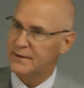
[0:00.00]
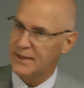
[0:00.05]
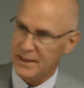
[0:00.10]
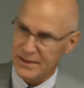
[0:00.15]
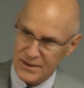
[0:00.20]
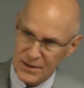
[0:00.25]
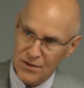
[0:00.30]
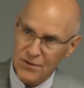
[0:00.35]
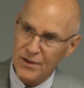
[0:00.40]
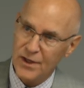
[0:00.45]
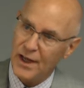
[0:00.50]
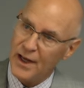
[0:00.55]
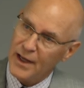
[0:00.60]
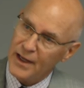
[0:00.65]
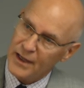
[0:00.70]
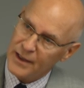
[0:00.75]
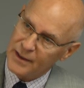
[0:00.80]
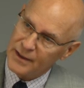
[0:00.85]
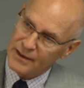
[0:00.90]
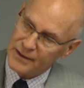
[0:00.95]
That's
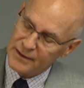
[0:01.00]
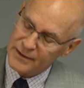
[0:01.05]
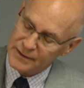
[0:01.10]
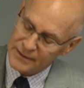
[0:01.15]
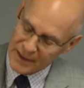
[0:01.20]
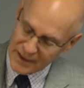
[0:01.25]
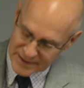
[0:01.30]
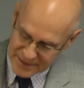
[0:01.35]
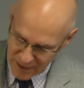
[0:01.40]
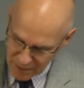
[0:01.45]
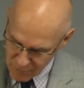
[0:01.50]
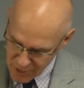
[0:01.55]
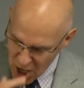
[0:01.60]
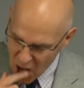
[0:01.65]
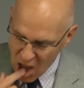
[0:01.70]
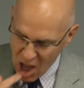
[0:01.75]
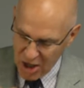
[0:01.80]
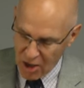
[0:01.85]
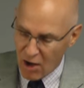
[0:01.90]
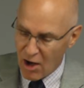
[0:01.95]
okay. That's how we
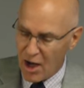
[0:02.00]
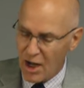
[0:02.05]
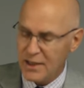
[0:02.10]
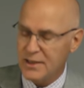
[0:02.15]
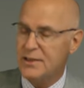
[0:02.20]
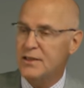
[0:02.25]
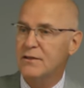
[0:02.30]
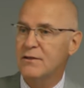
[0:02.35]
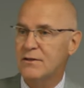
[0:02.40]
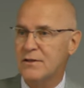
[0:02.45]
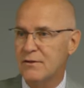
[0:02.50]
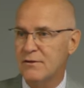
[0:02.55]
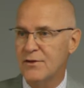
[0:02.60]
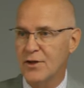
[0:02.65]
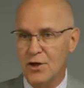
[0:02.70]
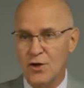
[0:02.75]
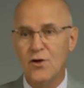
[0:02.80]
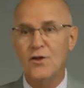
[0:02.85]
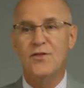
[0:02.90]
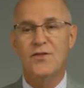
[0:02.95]
hang on to
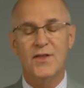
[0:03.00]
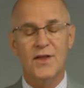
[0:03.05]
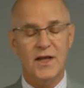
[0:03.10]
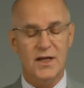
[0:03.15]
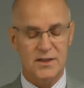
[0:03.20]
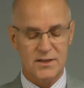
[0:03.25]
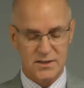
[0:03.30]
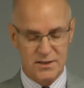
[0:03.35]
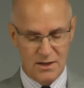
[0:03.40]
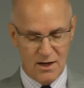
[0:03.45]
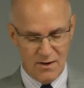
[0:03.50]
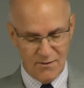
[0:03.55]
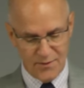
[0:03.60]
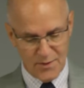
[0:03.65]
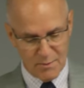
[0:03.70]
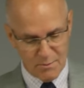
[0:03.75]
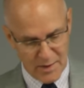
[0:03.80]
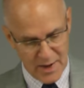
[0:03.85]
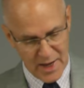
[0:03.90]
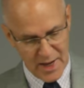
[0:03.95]
the good things of
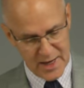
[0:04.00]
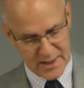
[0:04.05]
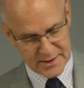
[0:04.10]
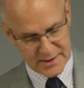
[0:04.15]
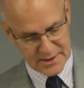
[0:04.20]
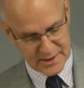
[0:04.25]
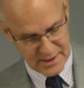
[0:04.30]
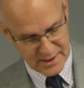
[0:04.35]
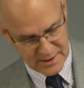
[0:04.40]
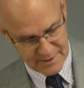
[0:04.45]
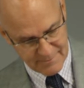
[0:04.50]
the past.